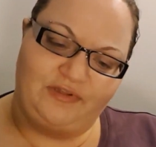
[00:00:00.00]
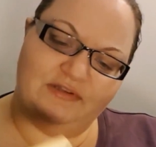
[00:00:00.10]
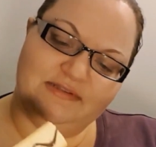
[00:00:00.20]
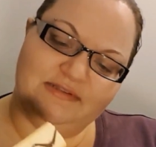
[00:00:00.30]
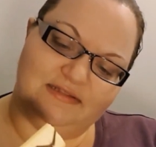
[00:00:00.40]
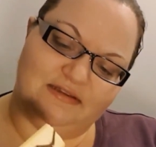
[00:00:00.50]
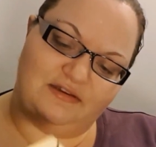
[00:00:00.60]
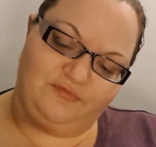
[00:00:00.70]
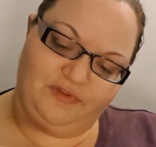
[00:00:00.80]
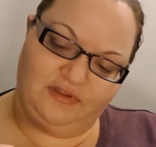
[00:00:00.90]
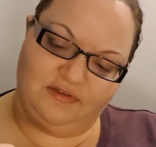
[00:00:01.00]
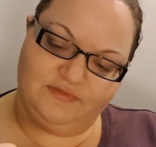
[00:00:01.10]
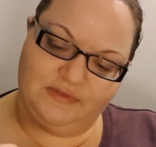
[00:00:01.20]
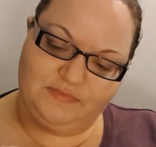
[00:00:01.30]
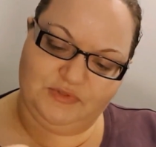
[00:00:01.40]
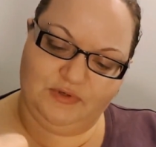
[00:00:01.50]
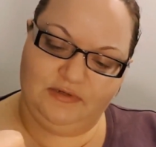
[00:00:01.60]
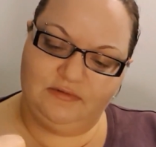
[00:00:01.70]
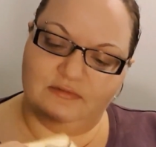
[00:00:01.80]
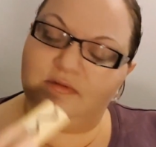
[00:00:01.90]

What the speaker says: It looks like it's got a filling of some sort.